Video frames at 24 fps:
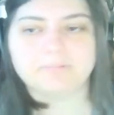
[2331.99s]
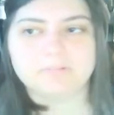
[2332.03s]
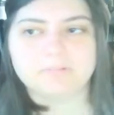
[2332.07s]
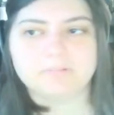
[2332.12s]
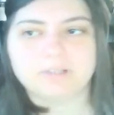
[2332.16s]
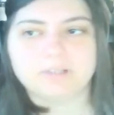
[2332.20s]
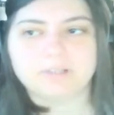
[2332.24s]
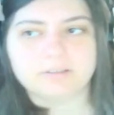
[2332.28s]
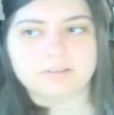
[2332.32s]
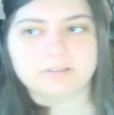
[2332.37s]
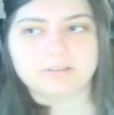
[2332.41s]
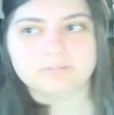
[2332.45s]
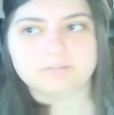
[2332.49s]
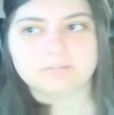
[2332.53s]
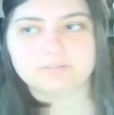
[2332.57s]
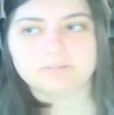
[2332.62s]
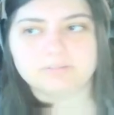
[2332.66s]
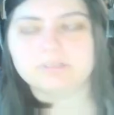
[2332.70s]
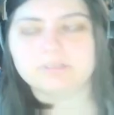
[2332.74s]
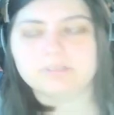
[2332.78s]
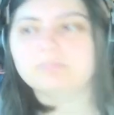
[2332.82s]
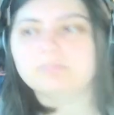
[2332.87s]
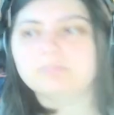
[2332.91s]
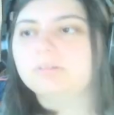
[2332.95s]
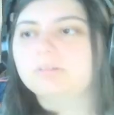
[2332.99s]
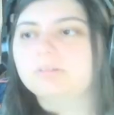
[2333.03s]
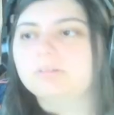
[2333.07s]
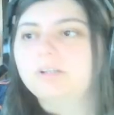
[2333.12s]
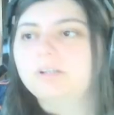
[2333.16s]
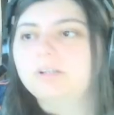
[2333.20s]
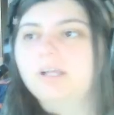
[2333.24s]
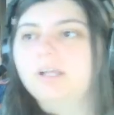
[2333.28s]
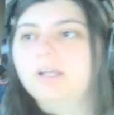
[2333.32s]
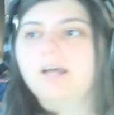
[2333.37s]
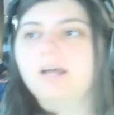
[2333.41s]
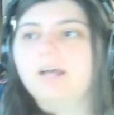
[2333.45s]
I don't
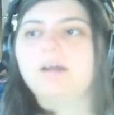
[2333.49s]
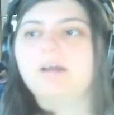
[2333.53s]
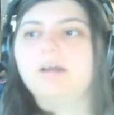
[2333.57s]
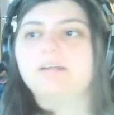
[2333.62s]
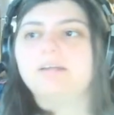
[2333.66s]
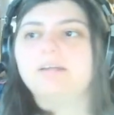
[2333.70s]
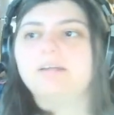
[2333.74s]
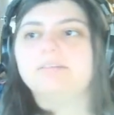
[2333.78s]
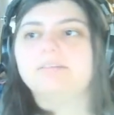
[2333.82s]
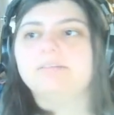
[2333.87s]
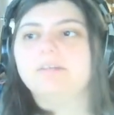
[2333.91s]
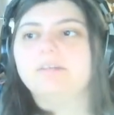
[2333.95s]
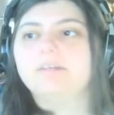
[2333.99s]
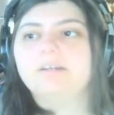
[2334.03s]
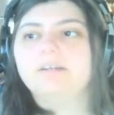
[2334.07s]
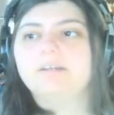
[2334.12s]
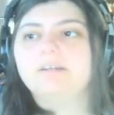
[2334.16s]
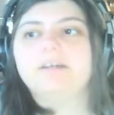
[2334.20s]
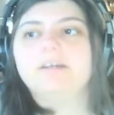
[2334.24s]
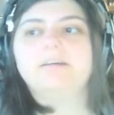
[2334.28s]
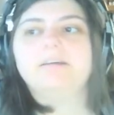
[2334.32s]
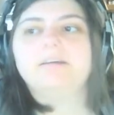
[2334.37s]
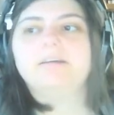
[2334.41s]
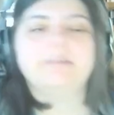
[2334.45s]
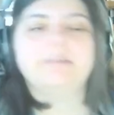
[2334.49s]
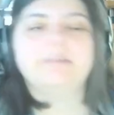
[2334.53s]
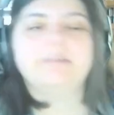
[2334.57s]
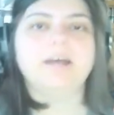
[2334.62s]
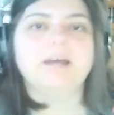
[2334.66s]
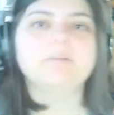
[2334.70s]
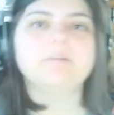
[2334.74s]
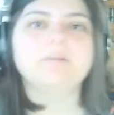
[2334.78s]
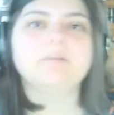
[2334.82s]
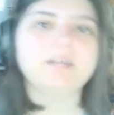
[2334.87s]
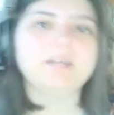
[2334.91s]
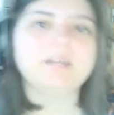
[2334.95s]
know. I
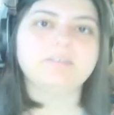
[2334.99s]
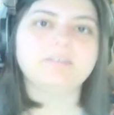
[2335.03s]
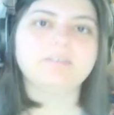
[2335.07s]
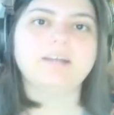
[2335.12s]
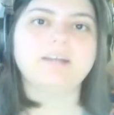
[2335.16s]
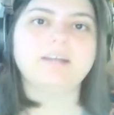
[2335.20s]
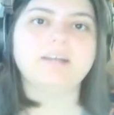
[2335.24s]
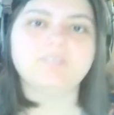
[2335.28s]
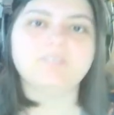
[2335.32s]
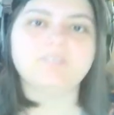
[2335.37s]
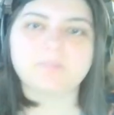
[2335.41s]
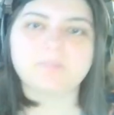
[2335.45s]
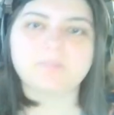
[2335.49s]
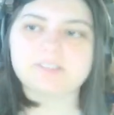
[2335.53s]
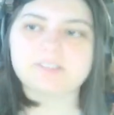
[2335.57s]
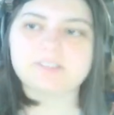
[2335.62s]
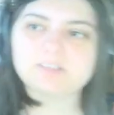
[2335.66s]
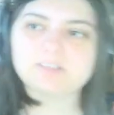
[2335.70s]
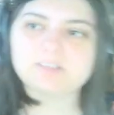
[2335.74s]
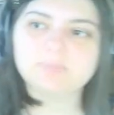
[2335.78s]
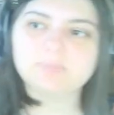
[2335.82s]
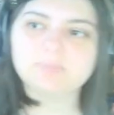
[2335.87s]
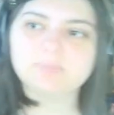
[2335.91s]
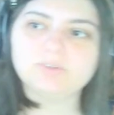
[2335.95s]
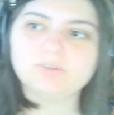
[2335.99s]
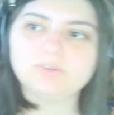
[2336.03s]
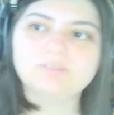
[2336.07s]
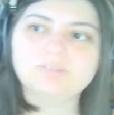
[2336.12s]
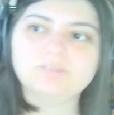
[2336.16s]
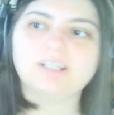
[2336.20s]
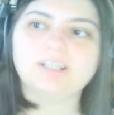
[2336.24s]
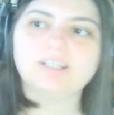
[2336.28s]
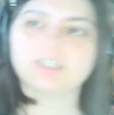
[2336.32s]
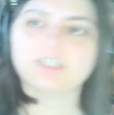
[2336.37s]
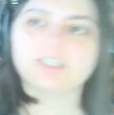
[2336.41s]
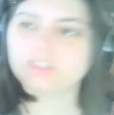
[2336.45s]
rather have something simple
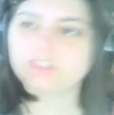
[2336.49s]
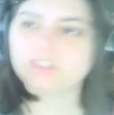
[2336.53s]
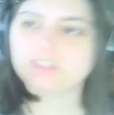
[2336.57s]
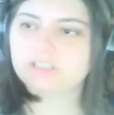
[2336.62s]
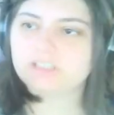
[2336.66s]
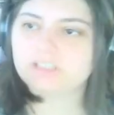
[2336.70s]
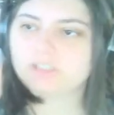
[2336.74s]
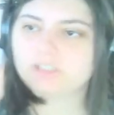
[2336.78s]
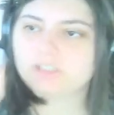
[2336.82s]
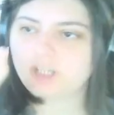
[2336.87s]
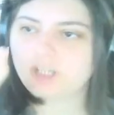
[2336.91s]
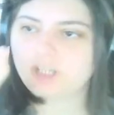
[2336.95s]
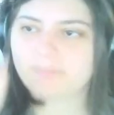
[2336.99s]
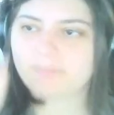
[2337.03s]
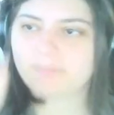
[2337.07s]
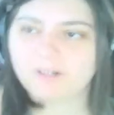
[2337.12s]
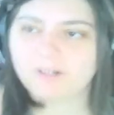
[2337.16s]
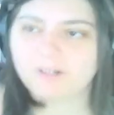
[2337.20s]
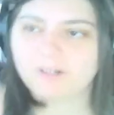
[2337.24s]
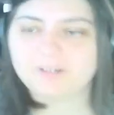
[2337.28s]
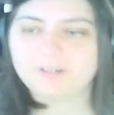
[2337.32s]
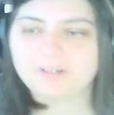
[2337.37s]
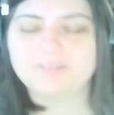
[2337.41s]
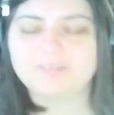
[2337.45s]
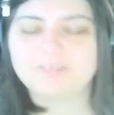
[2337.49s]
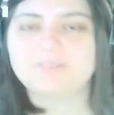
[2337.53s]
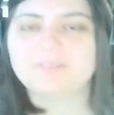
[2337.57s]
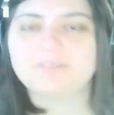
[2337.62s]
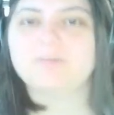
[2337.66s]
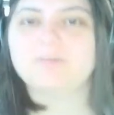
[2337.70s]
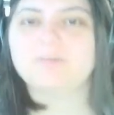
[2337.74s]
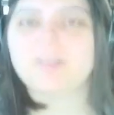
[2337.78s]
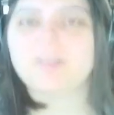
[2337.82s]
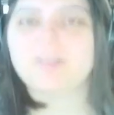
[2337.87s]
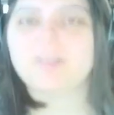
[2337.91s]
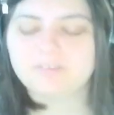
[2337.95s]
that I could just check mark than
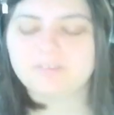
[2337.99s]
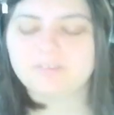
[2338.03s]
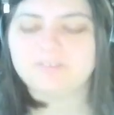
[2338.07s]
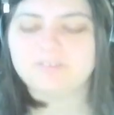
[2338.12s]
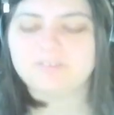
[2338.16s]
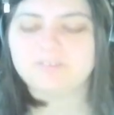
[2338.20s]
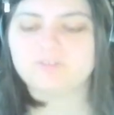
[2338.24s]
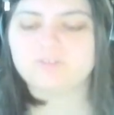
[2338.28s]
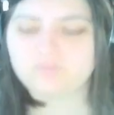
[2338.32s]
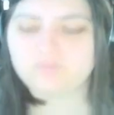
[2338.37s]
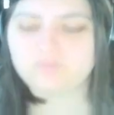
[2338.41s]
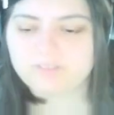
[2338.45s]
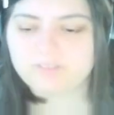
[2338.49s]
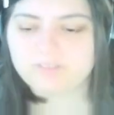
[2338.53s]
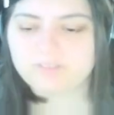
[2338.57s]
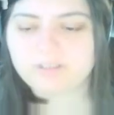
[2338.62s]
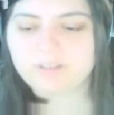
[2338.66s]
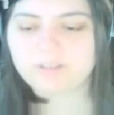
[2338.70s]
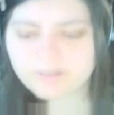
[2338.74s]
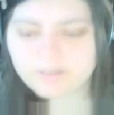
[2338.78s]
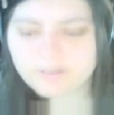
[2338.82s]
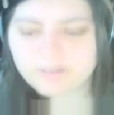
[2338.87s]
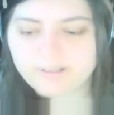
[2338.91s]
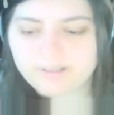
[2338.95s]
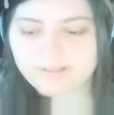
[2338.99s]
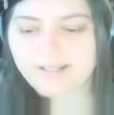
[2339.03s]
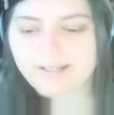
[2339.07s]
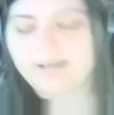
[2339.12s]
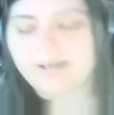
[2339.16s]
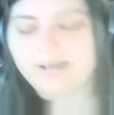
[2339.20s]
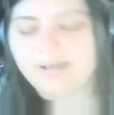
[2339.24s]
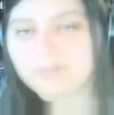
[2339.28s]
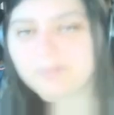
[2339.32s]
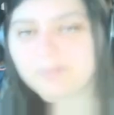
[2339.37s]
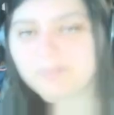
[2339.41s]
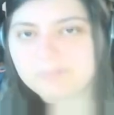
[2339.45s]
rather than figure it
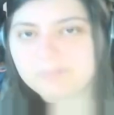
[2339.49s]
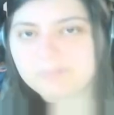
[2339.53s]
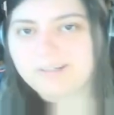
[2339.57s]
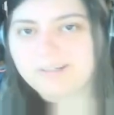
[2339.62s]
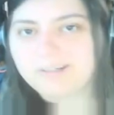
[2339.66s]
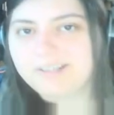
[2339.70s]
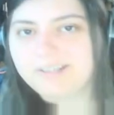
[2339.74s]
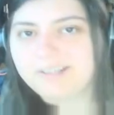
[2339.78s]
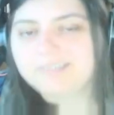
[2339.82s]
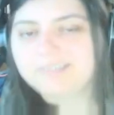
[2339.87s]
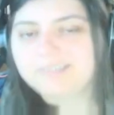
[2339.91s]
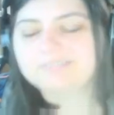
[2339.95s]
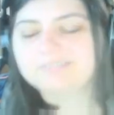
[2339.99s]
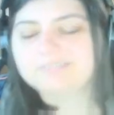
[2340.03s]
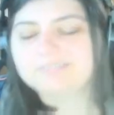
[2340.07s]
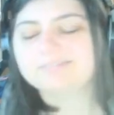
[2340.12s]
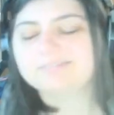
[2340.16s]
out, right?